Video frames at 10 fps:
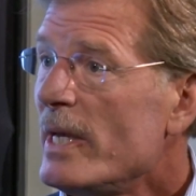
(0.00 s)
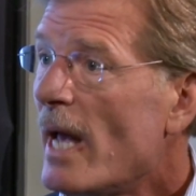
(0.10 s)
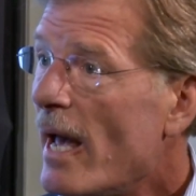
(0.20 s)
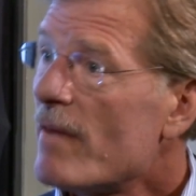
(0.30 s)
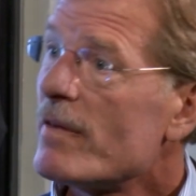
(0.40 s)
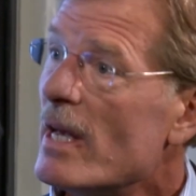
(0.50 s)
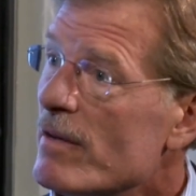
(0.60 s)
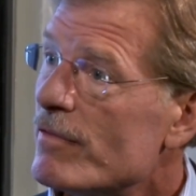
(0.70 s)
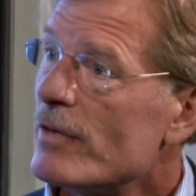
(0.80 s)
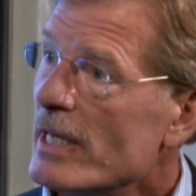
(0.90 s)
we have
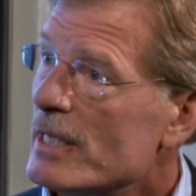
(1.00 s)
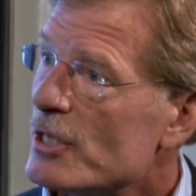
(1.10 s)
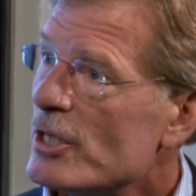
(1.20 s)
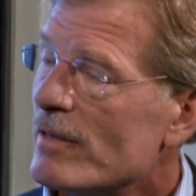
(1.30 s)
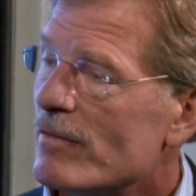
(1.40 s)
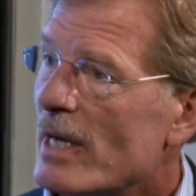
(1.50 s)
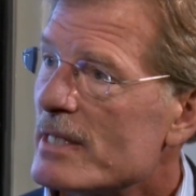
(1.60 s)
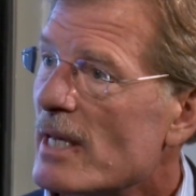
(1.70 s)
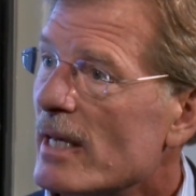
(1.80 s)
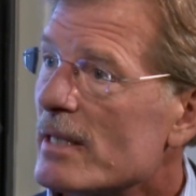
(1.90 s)
a free edition of
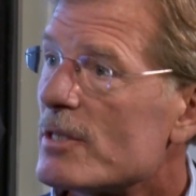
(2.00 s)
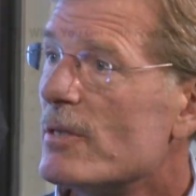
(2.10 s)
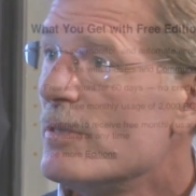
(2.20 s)
RightScale so